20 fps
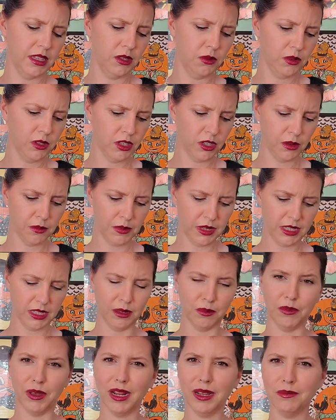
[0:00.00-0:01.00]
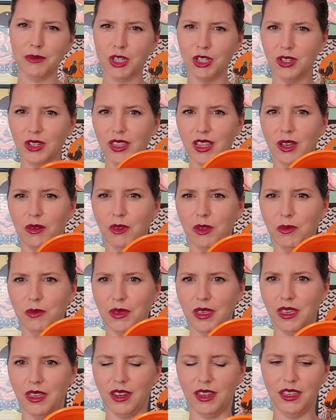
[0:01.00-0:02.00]
These ones are missing, but I'm sure that would
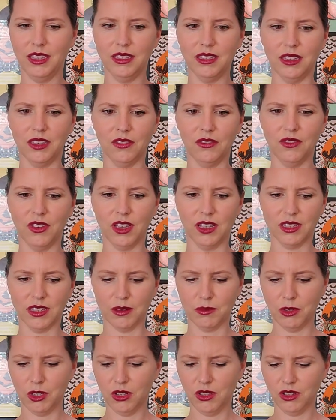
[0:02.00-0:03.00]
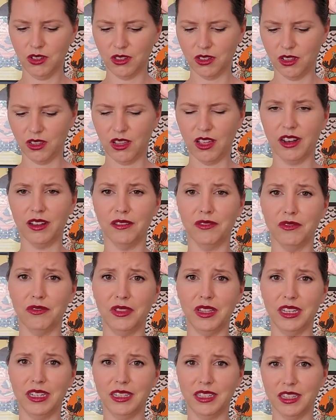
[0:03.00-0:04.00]
be an easy fix. I'm sure there's a lot of
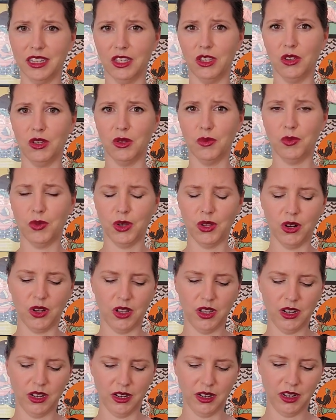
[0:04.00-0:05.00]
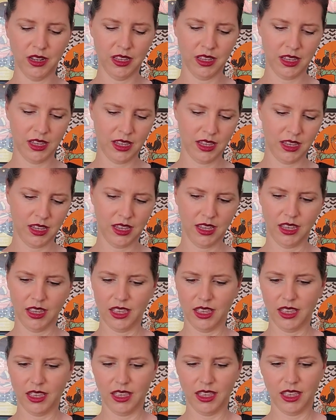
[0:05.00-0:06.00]
lids that you could put on and
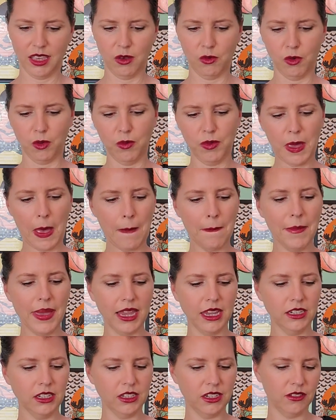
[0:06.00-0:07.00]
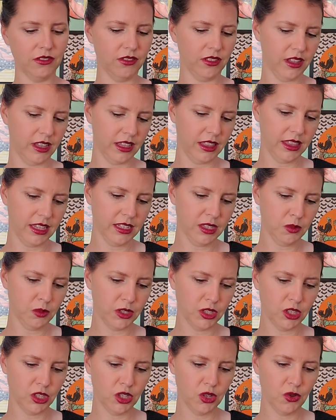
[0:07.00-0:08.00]
it would be a makeshift lid. This
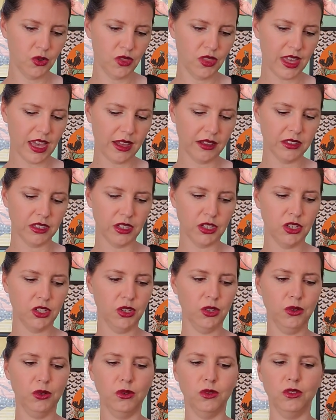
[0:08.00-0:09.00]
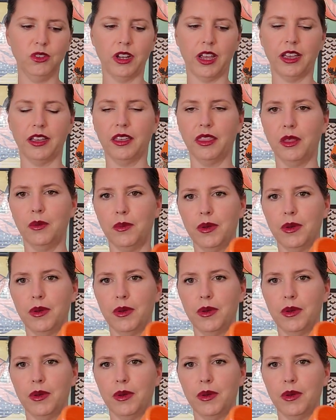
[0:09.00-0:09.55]
one's 2002 Jack in the